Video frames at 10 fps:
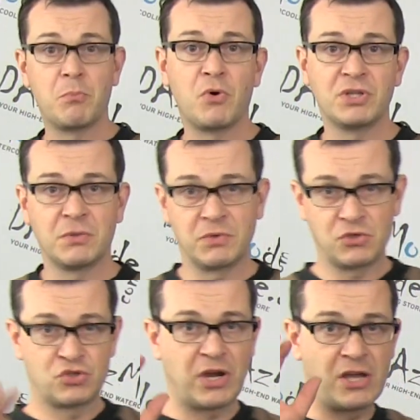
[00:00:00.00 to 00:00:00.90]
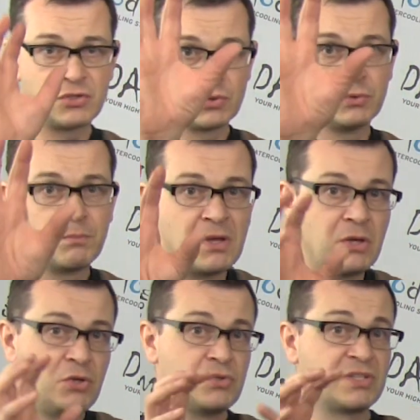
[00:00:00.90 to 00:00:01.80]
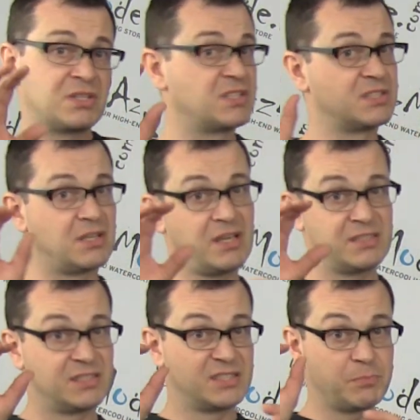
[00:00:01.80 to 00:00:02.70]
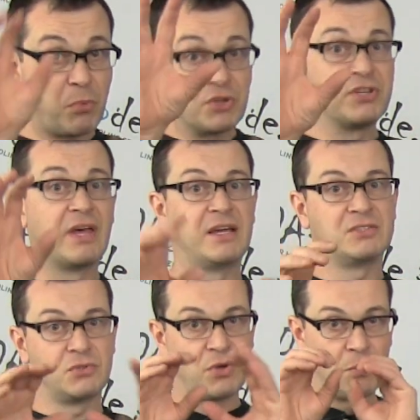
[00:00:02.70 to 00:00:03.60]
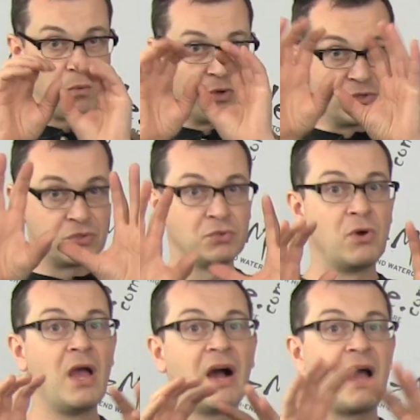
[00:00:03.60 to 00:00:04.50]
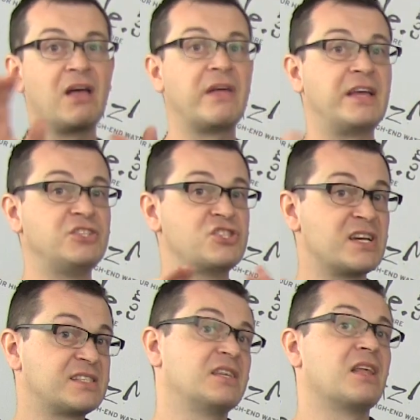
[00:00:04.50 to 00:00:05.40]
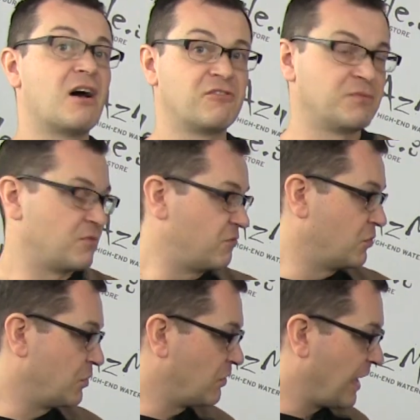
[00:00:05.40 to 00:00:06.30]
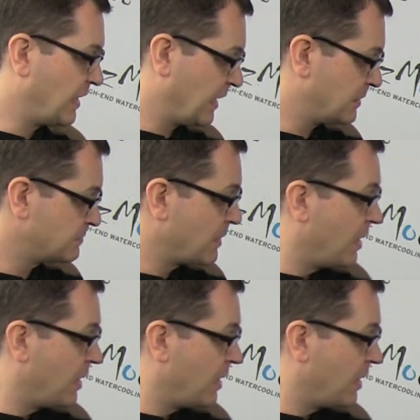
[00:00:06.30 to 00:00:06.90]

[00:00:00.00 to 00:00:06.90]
important when you try to use it as a spotlight. So you want to highlight just enough for your liking.